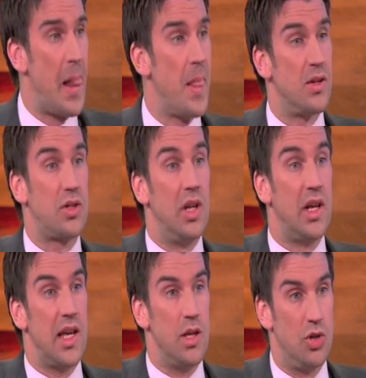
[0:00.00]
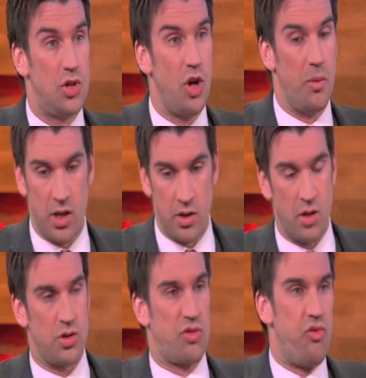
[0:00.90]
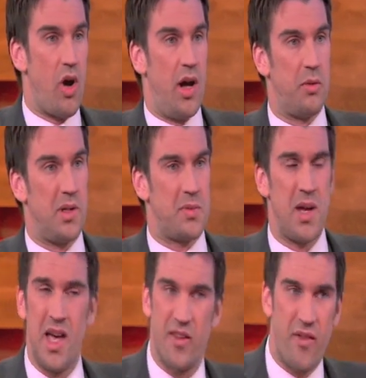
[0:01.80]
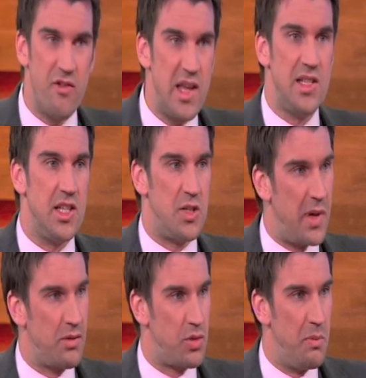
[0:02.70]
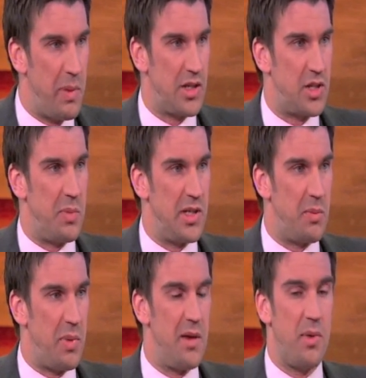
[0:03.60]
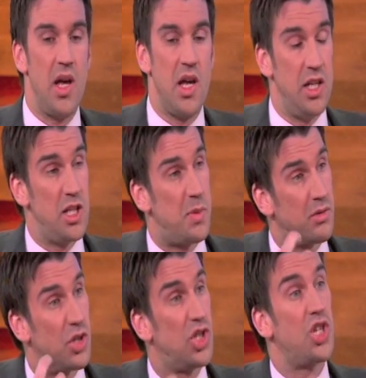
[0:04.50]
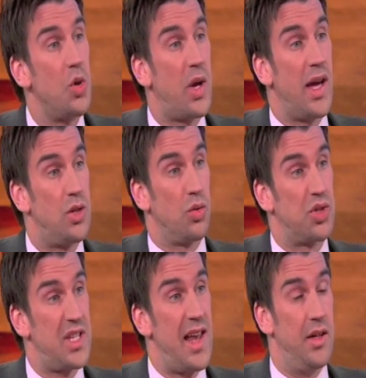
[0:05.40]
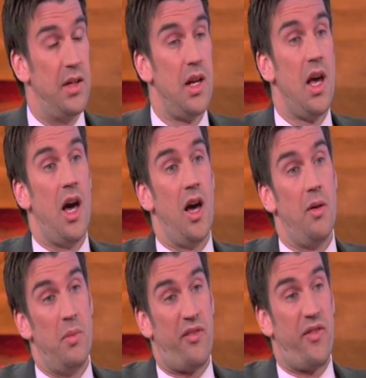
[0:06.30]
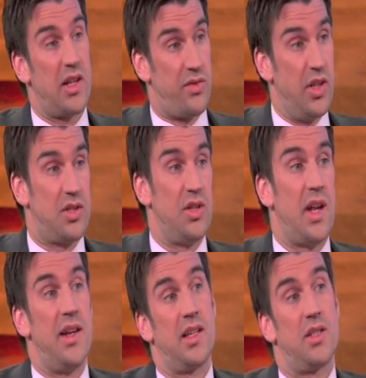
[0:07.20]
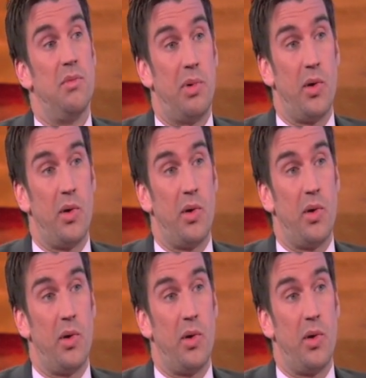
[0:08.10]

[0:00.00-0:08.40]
that's going to get you a job. Don't just write on a piece of paper. It's very easy to be able to embellish a piece of paper. You need to be able to showcase your talent effectively to that next employer.